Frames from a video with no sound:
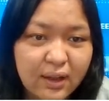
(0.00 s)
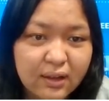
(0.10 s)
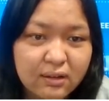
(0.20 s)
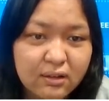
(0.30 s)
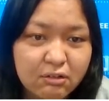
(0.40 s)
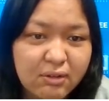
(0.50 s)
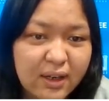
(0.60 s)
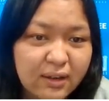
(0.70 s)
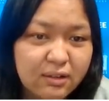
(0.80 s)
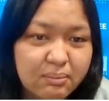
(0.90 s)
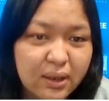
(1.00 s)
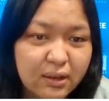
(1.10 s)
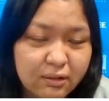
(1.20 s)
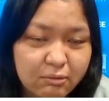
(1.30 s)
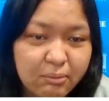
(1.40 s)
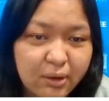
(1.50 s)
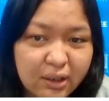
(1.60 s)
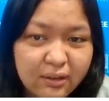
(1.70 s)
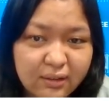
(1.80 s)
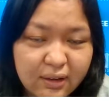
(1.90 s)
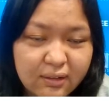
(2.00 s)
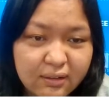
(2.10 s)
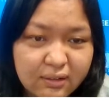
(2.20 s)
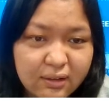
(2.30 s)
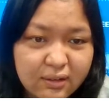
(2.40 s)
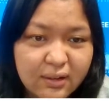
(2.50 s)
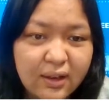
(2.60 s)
and the wireless NCs